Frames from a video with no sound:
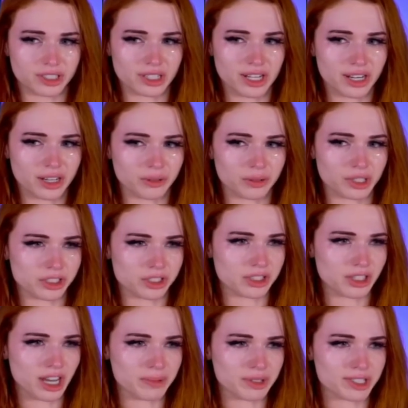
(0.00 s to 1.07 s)
God, I wish.
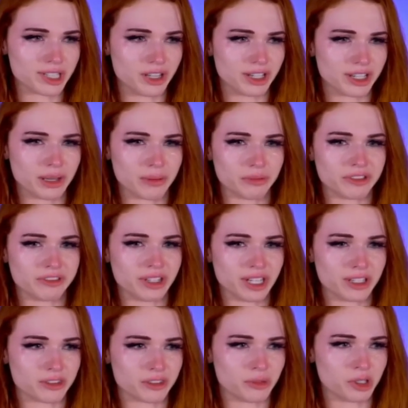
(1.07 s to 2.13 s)
I've been telling him we
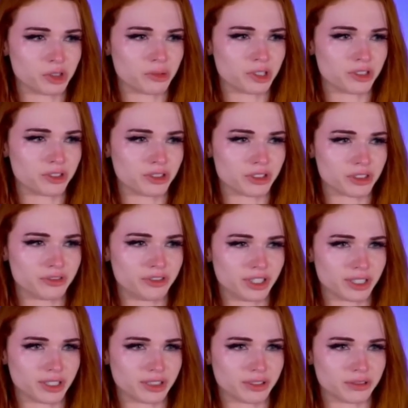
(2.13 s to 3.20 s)
fight so much we should just
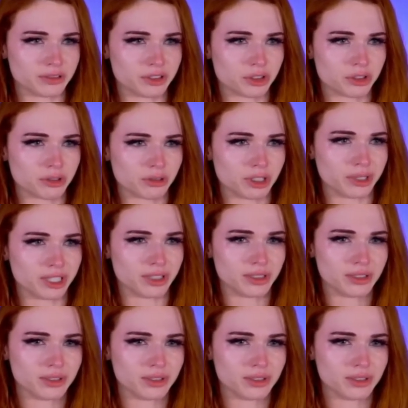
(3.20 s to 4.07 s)
stream it.